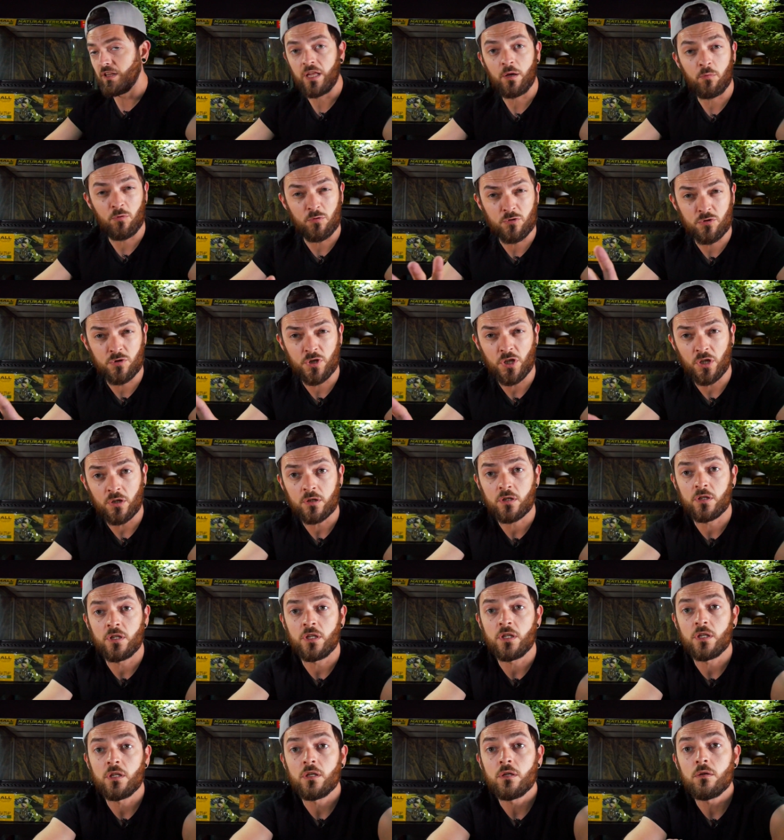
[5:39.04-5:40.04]
in there which we're not
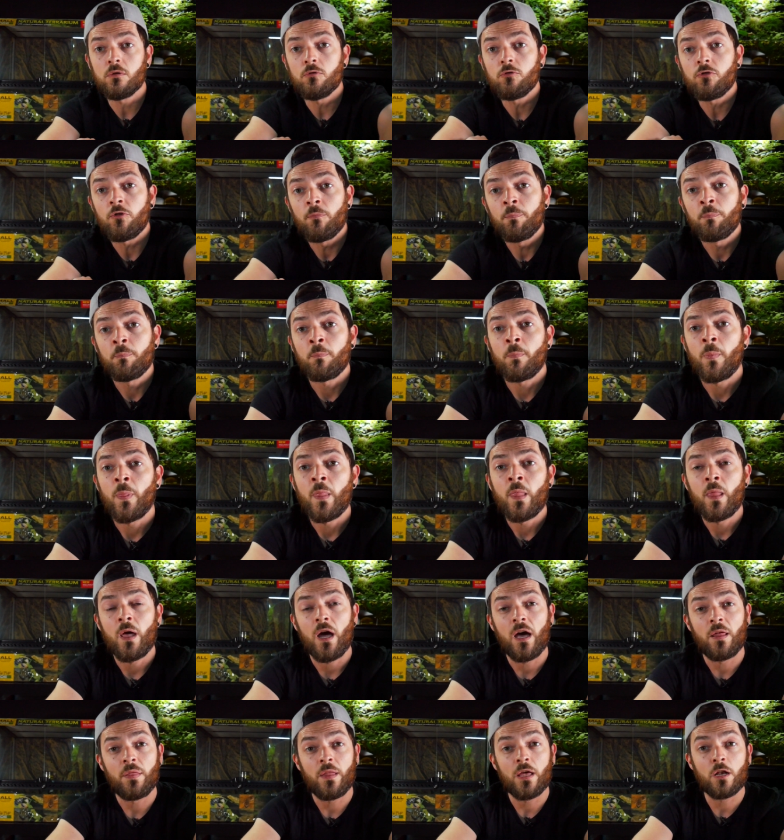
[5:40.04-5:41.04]
going to use.
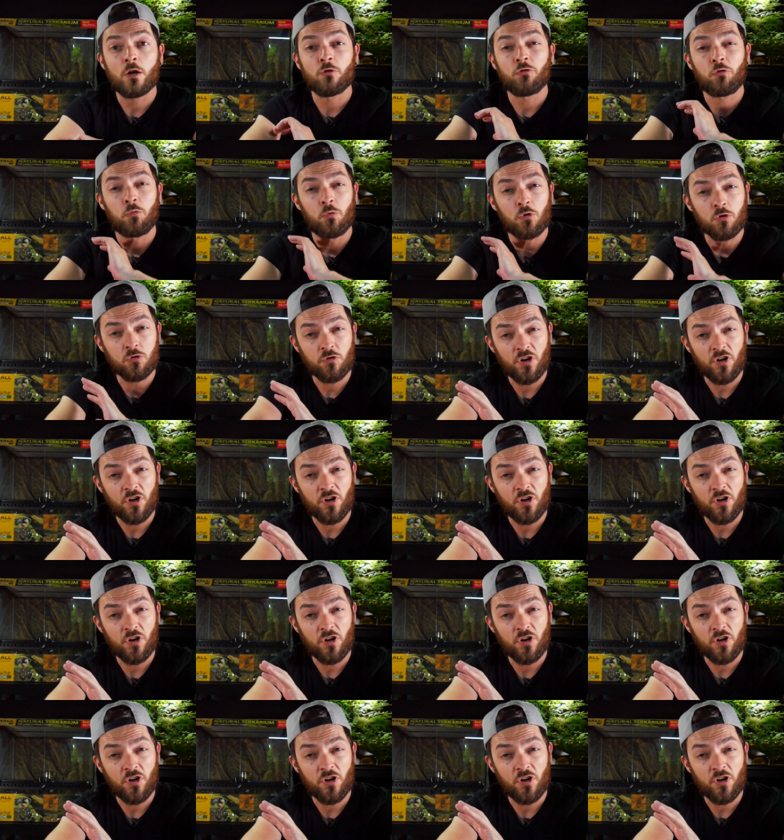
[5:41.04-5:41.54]
And then also we'll